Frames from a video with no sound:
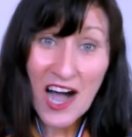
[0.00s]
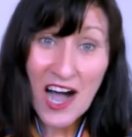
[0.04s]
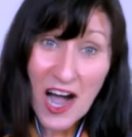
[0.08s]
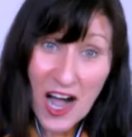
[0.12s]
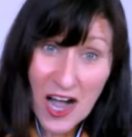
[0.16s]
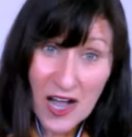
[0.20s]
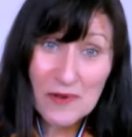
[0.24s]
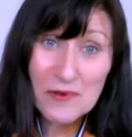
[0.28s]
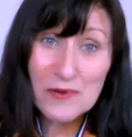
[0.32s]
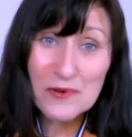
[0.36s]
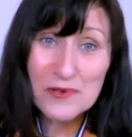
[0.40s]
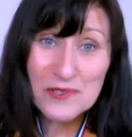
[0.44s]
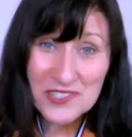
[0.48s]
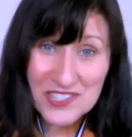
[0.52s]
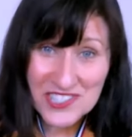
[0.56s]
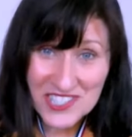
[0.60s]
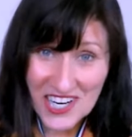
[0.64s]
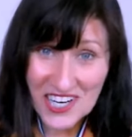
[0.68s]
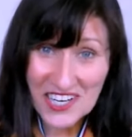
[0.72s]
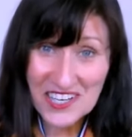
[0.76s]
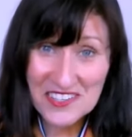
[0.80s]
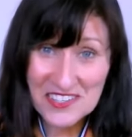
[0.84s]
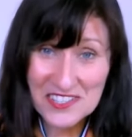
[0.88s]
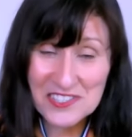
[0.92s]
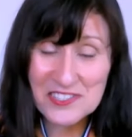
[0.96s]
I will
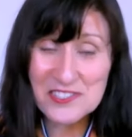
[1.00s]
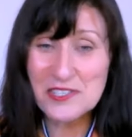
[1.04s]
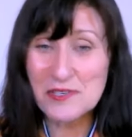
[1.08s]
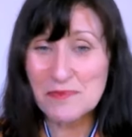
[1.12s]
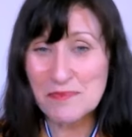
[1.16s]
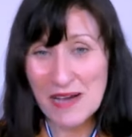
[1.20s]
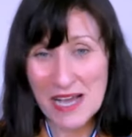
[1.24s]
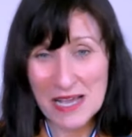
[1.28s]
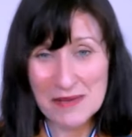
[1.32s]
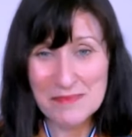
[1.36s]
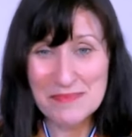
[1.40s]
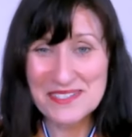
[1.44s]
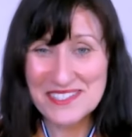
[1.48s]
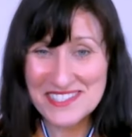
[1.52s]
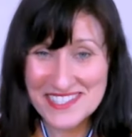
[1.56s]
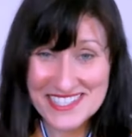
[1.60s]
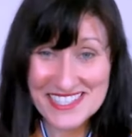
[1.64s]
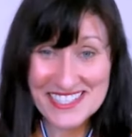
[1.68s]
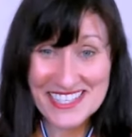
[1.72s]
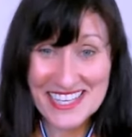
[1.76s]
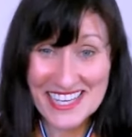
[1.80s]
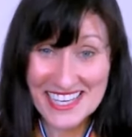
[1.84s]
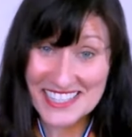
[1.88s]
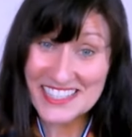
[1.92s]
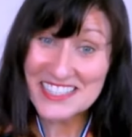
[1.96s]
show you the two papers
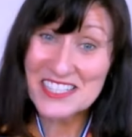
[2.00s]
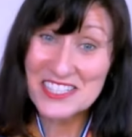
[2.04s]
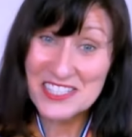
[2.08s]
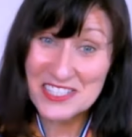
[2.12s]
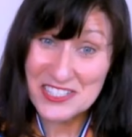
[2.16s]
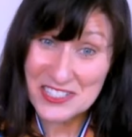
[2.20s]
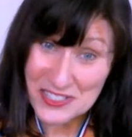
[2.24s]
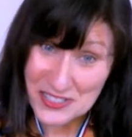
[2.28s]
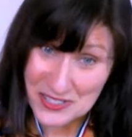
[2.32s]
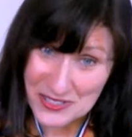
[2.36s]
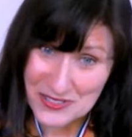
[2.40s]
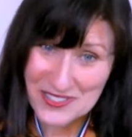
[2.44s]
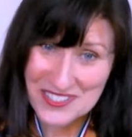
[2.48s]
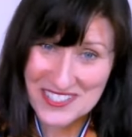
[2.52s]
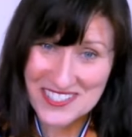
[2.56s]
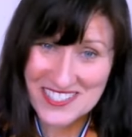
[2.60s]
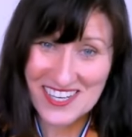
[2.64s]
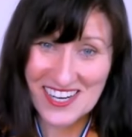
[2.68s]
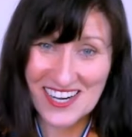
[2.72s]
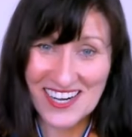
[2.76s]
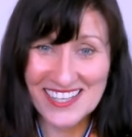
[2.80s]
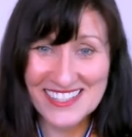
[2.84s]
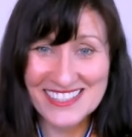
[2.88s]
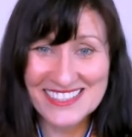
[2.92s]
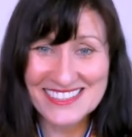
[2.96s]
and let you
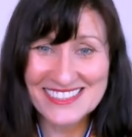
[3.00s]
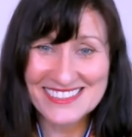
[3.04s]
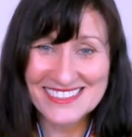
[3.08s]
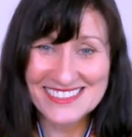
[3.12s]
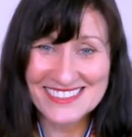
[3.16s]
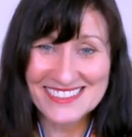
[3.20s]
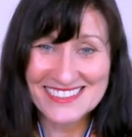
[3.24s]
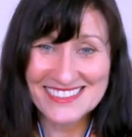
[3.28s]
decide.